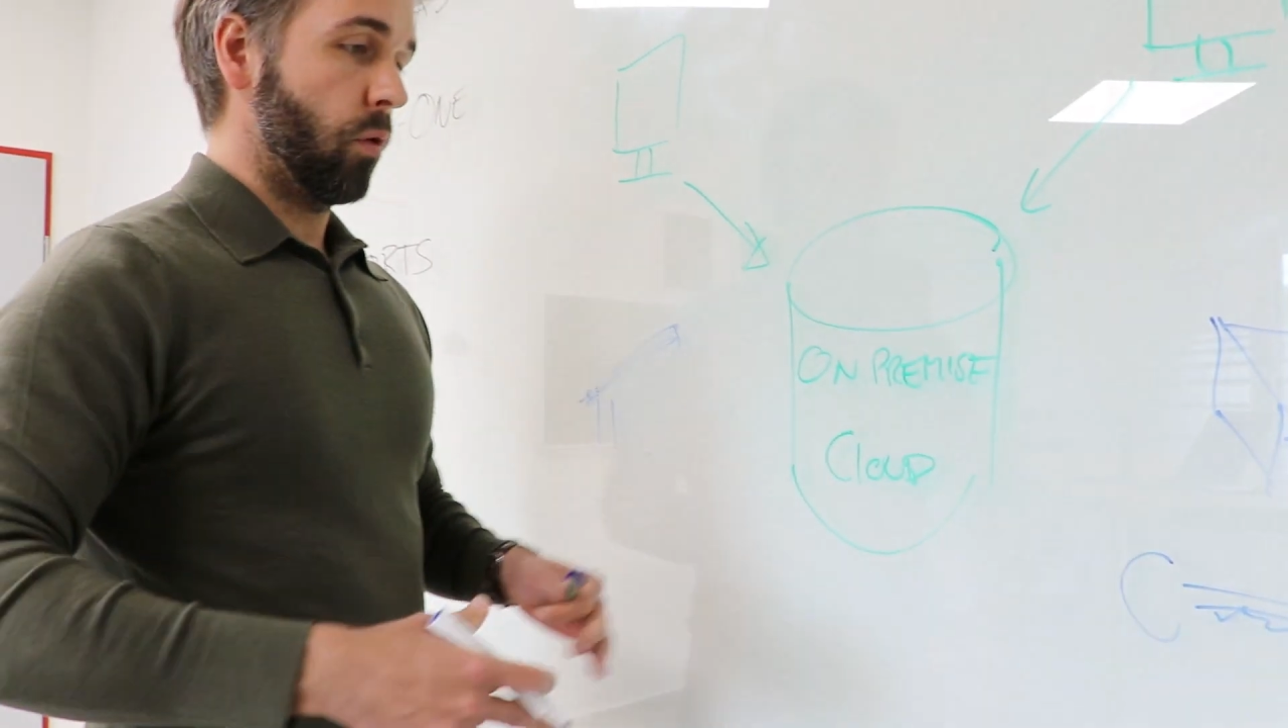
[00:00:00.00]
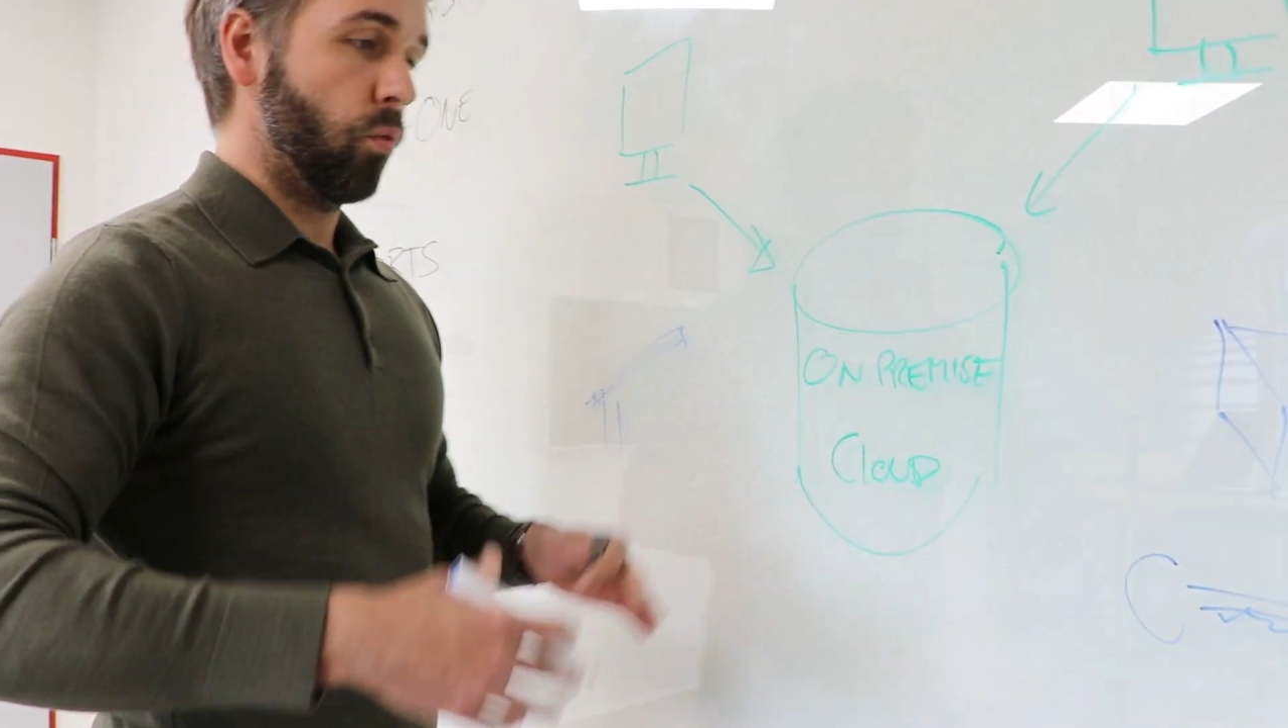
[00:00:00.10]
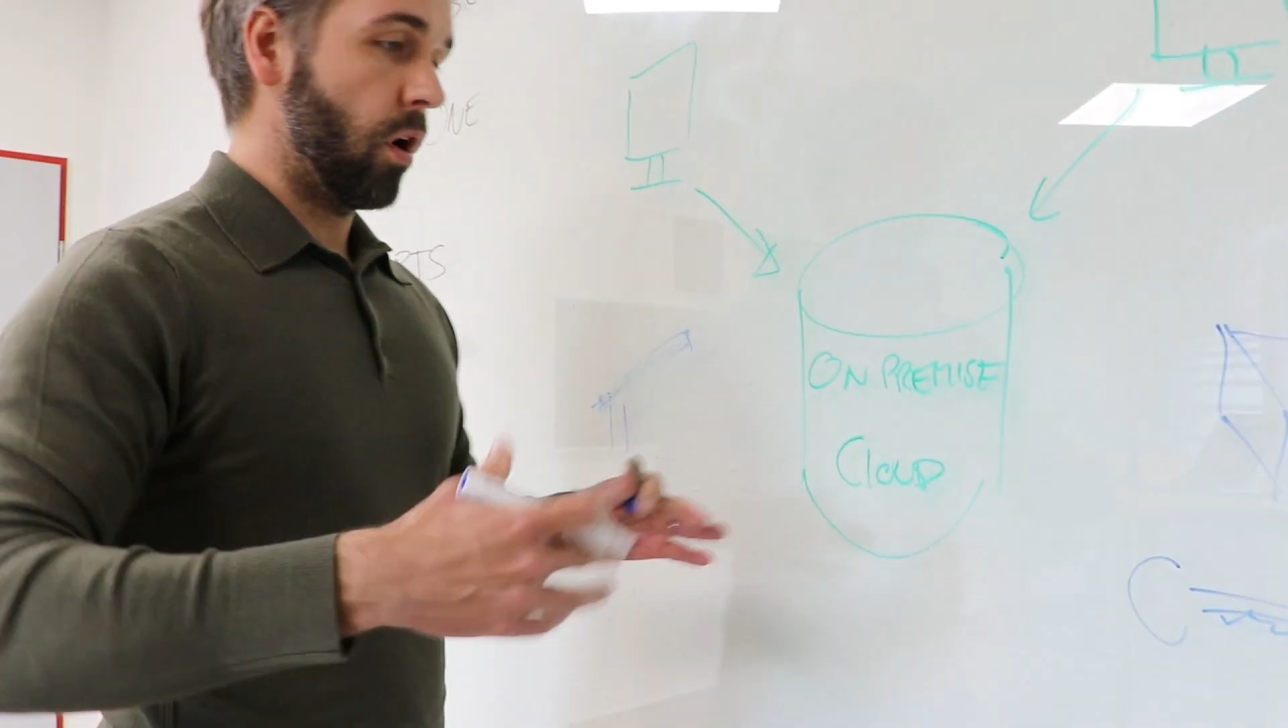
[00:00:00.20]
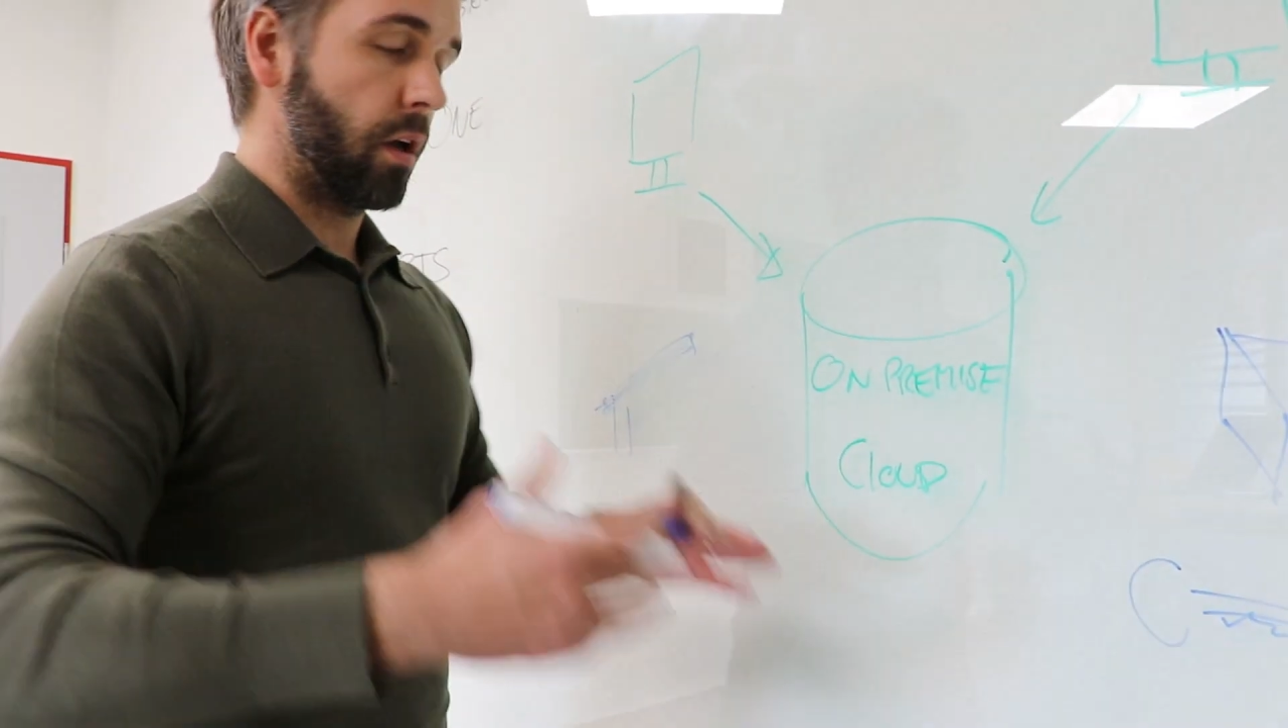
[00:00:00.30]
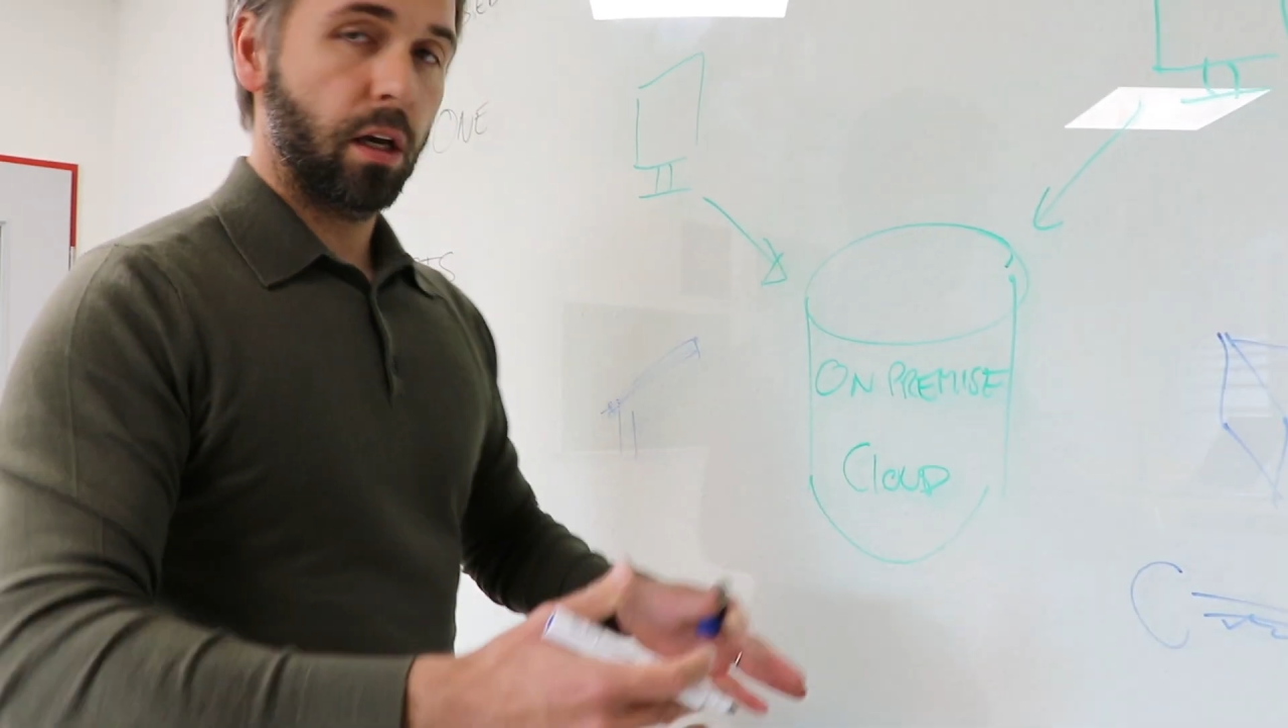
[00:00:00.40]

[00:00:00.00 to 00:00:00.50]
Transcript: work